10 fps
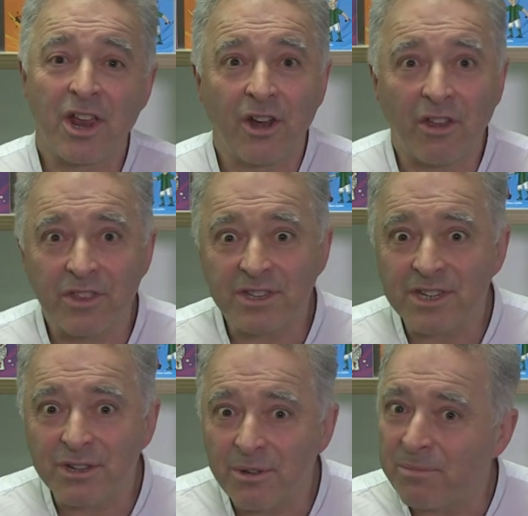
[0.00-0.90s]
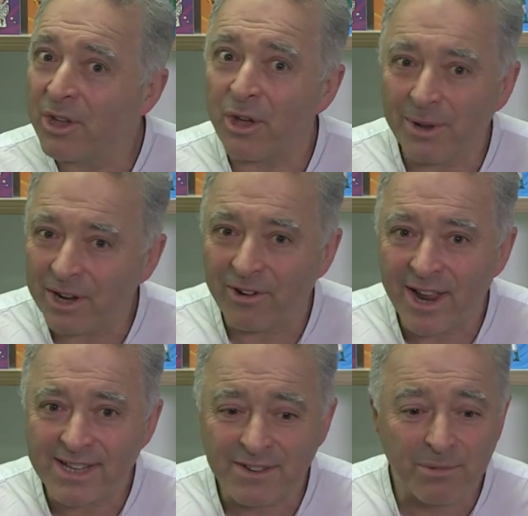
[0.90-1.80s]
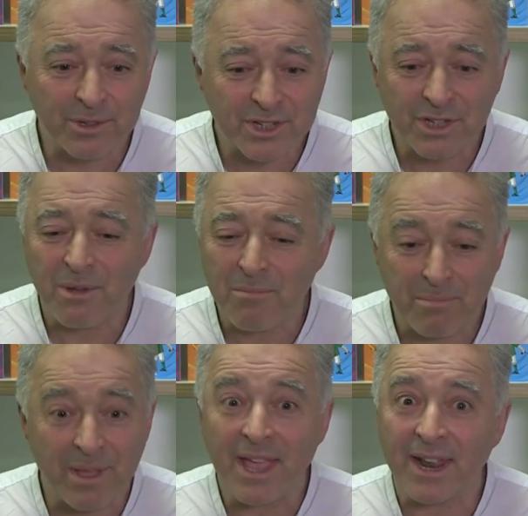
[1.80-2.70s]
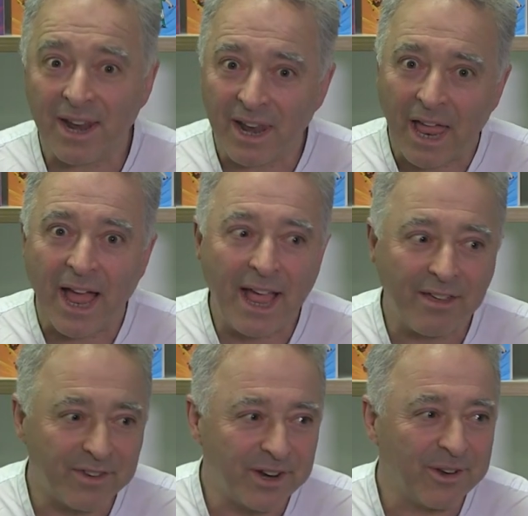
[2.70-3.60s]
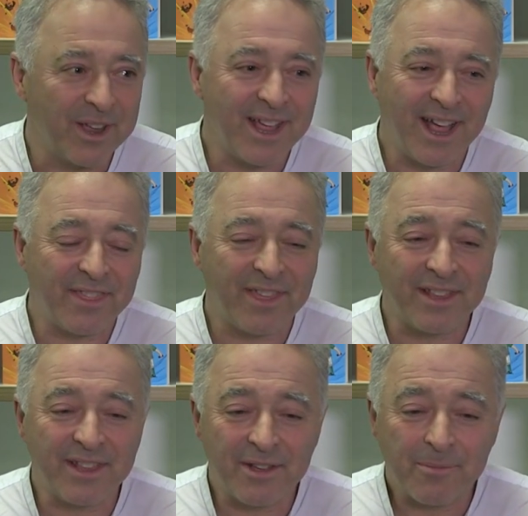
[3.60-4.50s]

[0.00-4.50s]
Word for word: nothing to do with becoming creative but to do it being alive you know i think